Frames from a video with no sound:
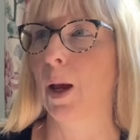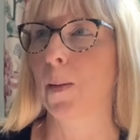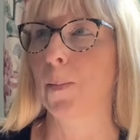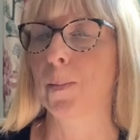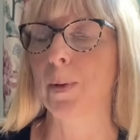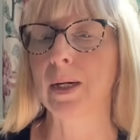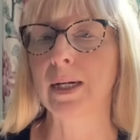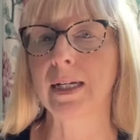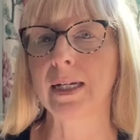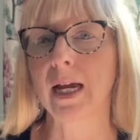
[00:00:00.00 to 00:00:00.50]

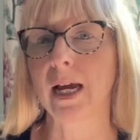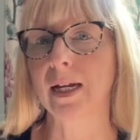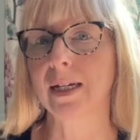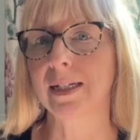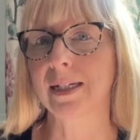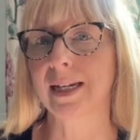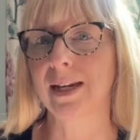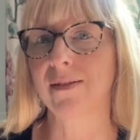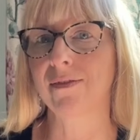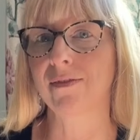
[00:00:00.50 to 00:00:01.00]

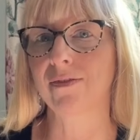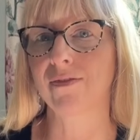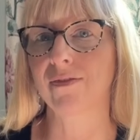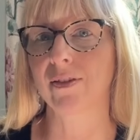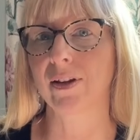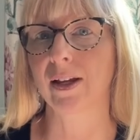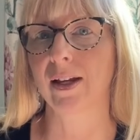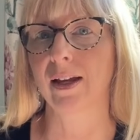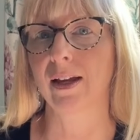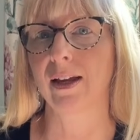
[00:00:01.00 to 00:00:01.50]
productive
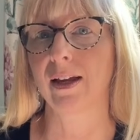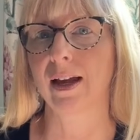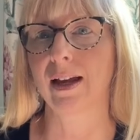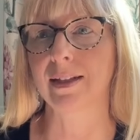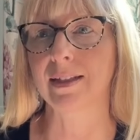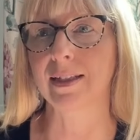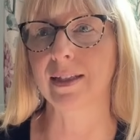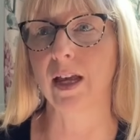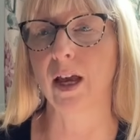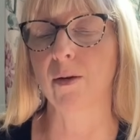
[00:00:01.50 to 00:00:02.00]

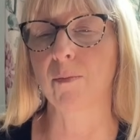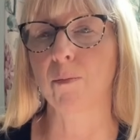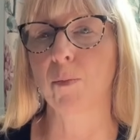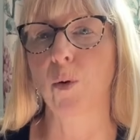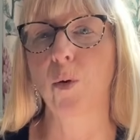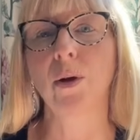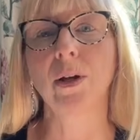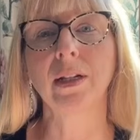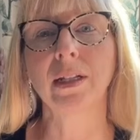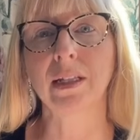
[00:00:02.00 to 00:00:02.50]
at certain
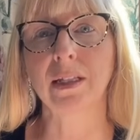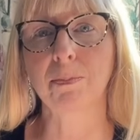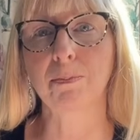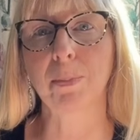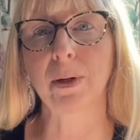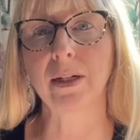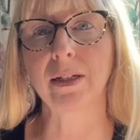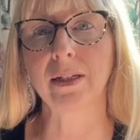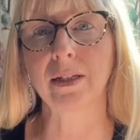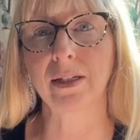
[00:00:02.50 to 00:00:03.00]
points,
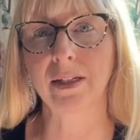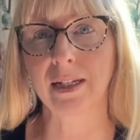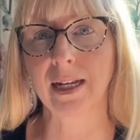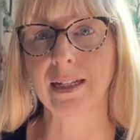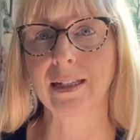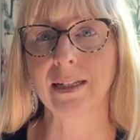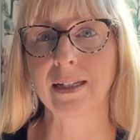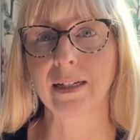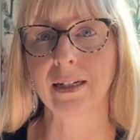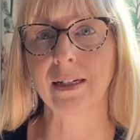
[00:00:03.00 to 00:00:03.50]
but
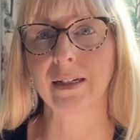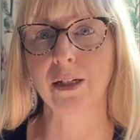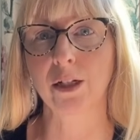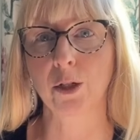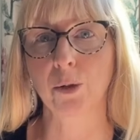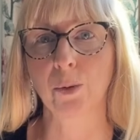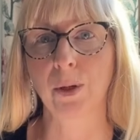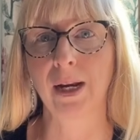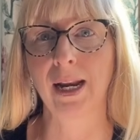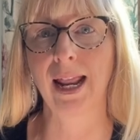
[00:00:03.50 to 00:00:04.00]
just
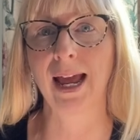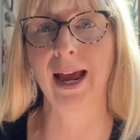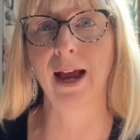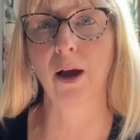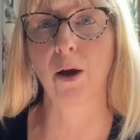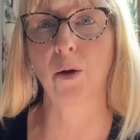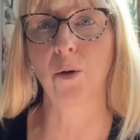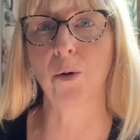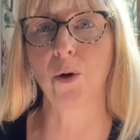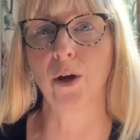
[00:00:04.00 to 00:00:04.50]
to
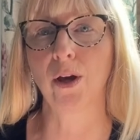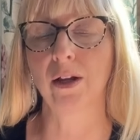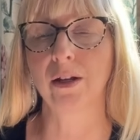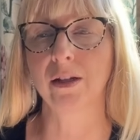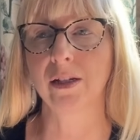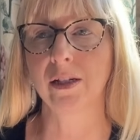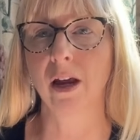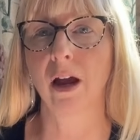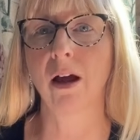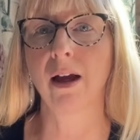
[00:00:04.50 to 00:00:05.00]
allow
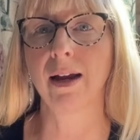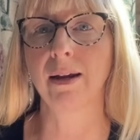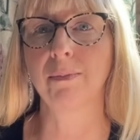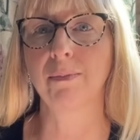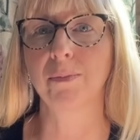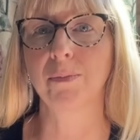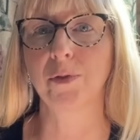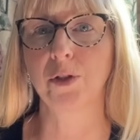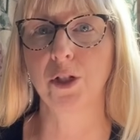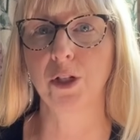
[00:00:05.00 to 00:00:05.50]

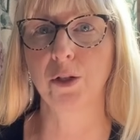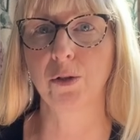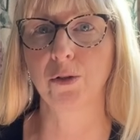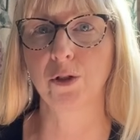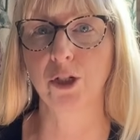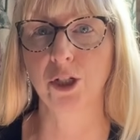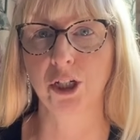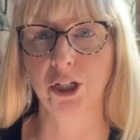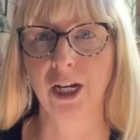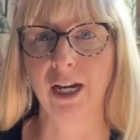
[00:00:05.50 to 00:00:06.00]
time to
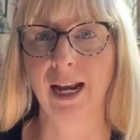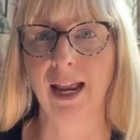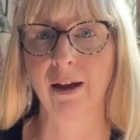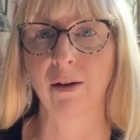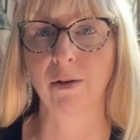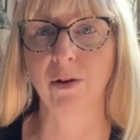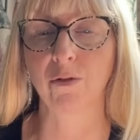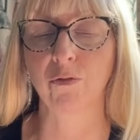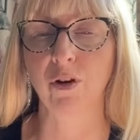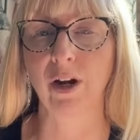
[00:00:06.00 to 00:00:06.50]
chill
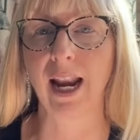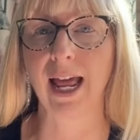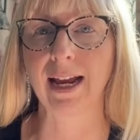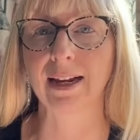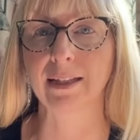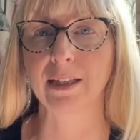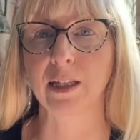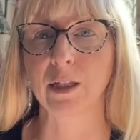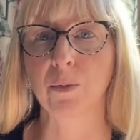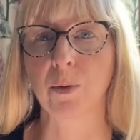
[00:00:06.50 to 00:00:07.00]
out and
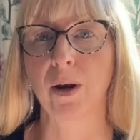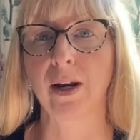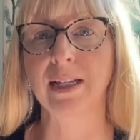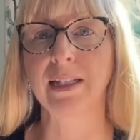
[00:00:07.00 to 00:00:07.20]
relax as well.